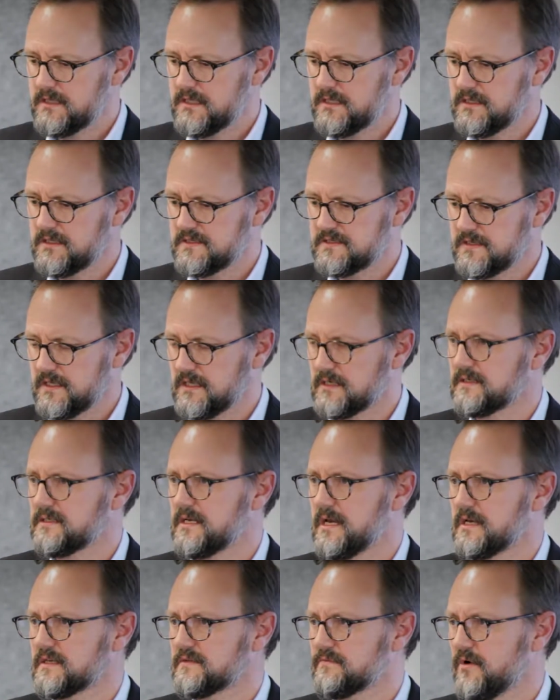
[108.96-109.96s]
then there's think
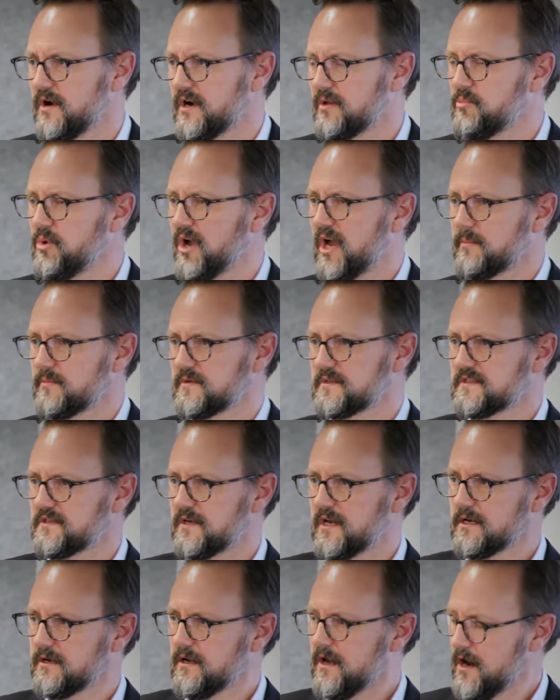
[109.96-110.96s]
tanks writing papers
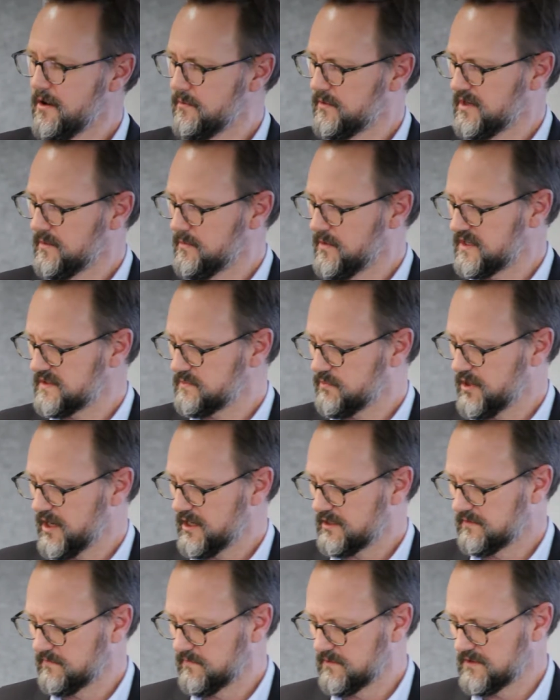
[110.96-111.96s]
saying no, we're the most
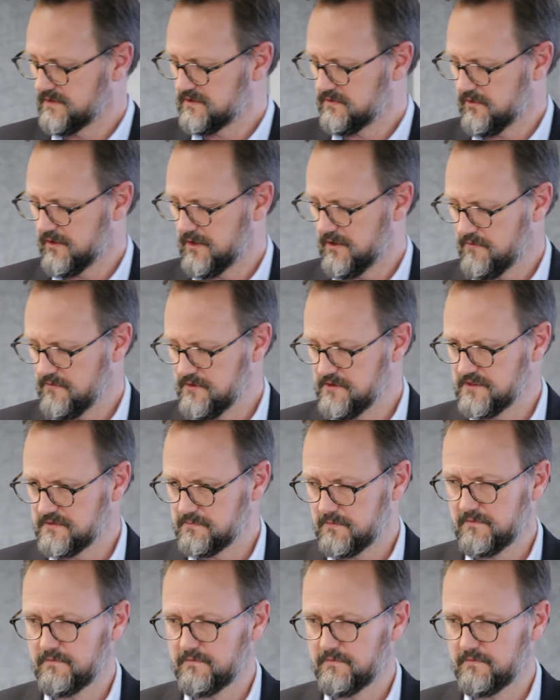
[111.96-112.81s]
productive industry there is,